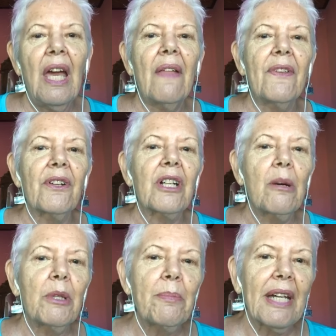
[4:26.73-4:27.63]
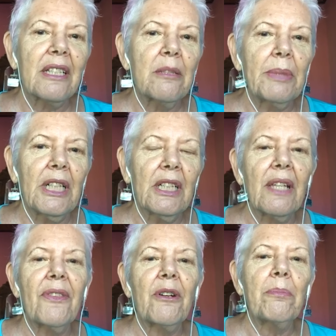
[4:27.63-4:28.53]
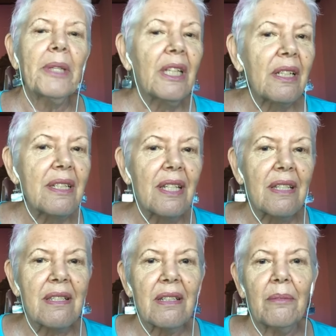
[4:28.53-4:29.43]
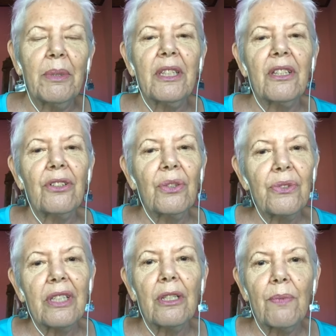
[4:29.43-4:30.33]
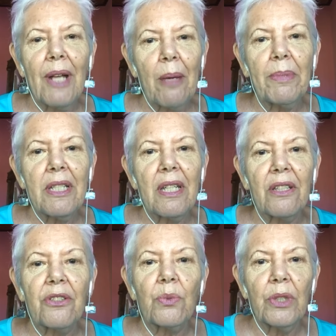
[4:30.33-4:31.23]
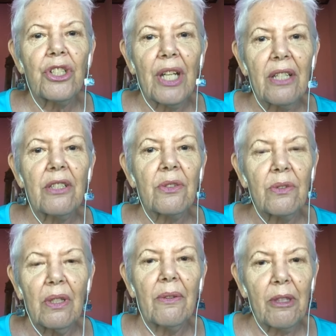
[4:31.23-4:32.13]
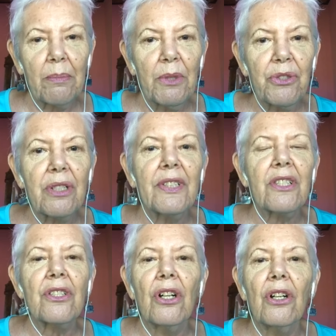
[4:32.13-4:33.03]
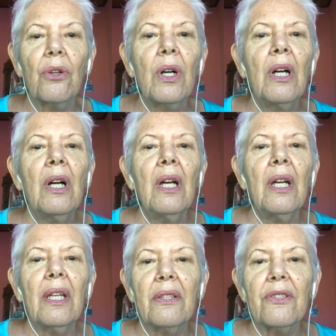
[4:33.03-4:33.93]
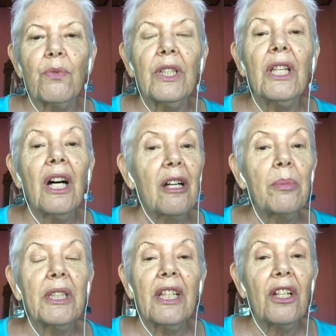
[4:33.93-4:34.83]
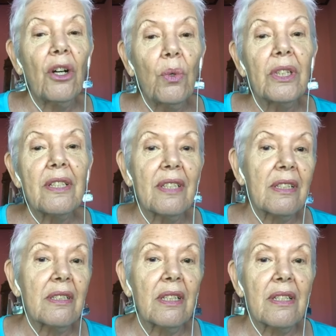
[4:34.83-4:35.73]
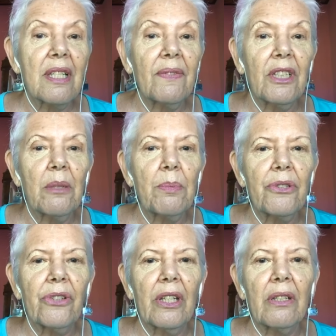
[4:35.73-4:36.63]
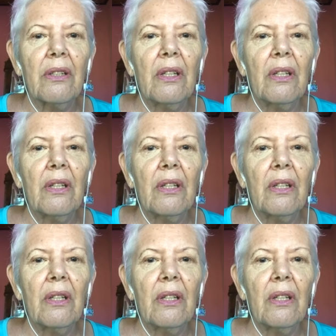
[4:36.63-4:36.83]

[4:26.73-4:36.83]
And they're coming back to Bali. They're being tested, but they're using the rapid test, which, as I think most of us know, is reliable at only 60 to 70%.